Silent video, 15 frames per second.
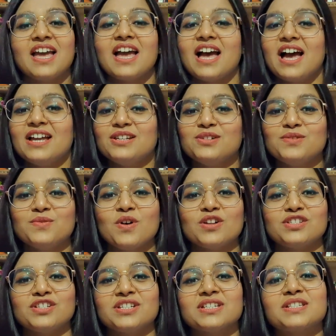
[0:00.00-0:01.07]
And you're
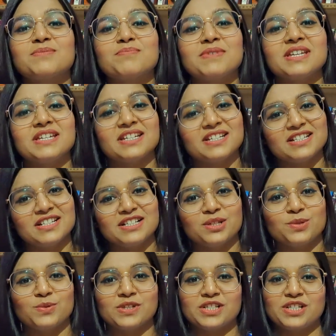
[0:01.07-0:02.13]
watching Speak
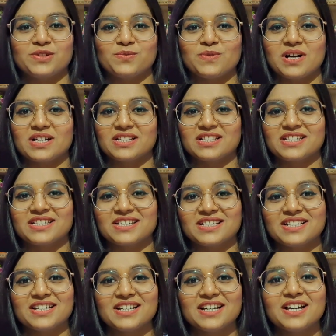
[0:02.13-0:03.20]
English with Shivangi.
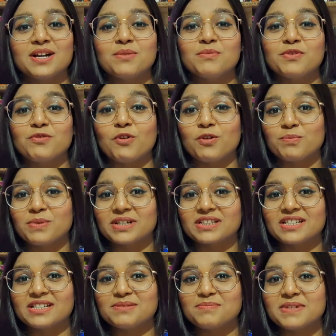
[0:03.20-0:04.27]
Before
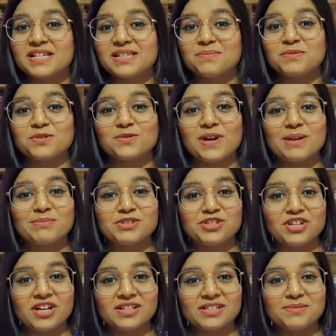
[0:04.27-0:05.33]
beginning, please subscribe the
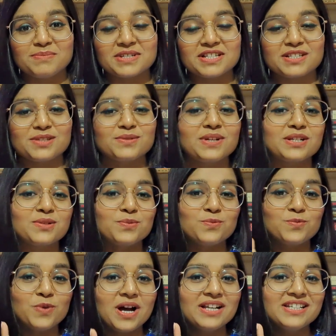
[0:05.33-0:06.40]
channel because you get
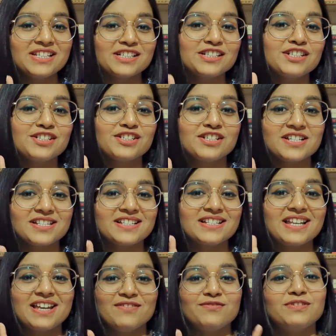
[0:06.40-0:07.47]
one English lesson
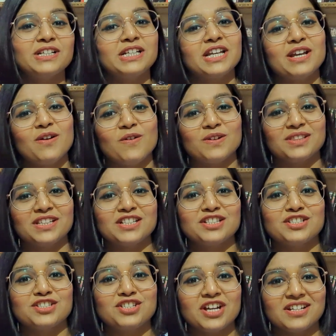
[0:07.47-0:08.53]
every day on
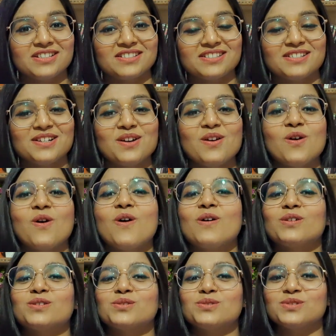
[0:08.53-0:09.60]
this channel.
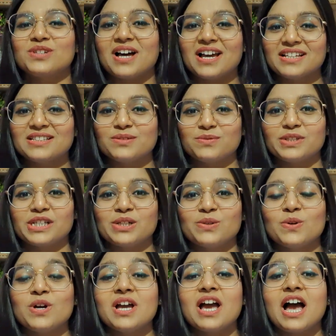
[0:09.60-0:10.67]
Also like the
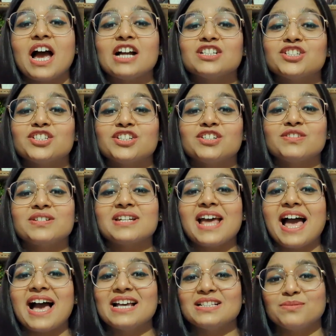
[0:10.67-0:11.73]
video and share it
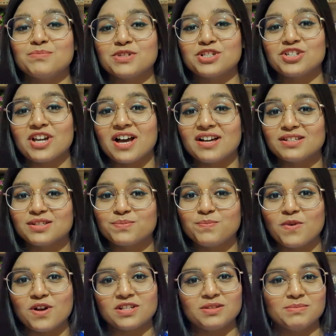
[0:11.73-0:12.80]
as much as
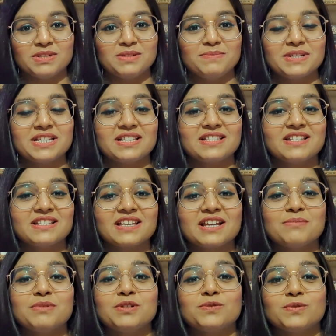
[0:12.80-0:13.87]
possible because this
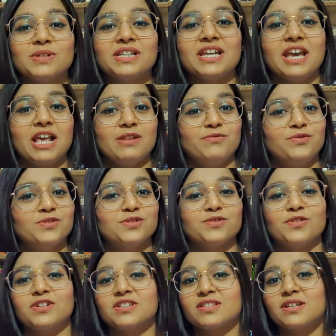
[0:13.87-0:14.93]
can be really helpful
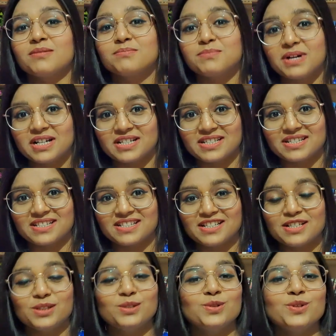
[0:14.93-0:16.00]
for somebody.
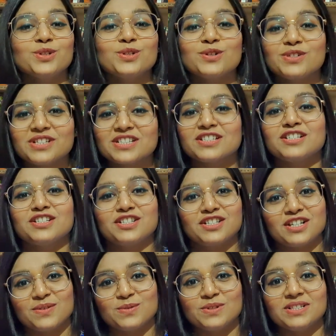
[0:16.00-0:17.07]
Knowing your English
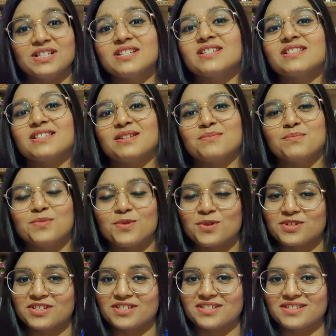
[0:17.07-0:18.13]
level is
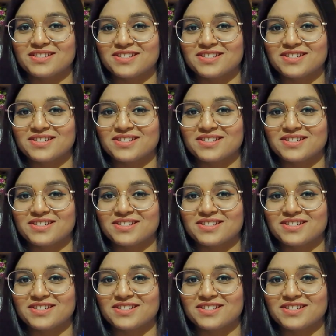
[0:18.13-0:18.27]
important.